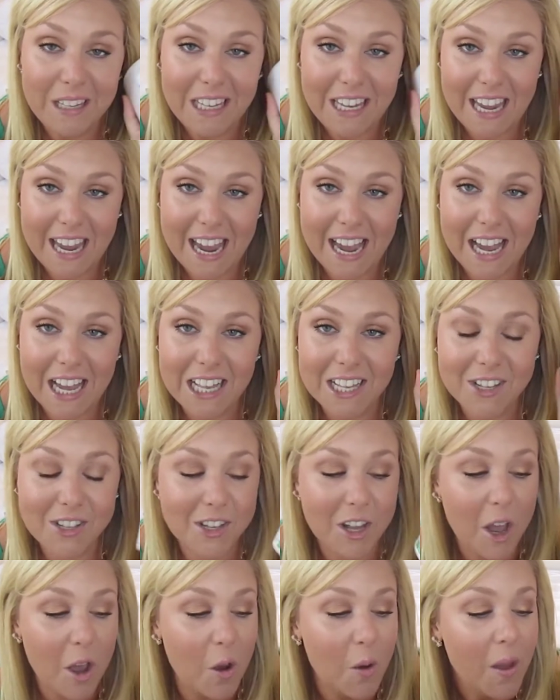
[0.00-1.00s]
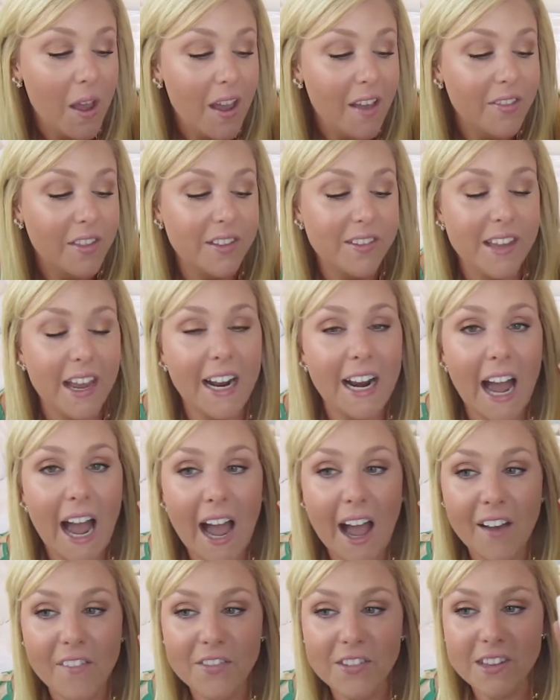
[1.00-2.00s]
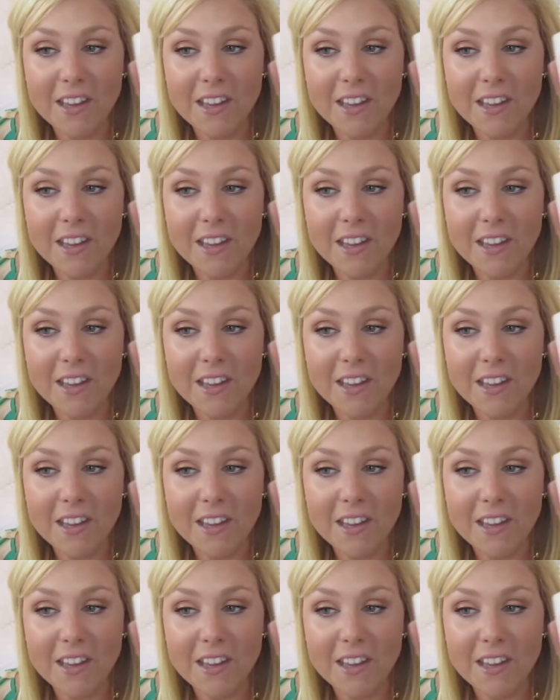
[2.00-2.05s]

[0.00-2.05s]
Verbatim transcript: yeah. So the St. Ives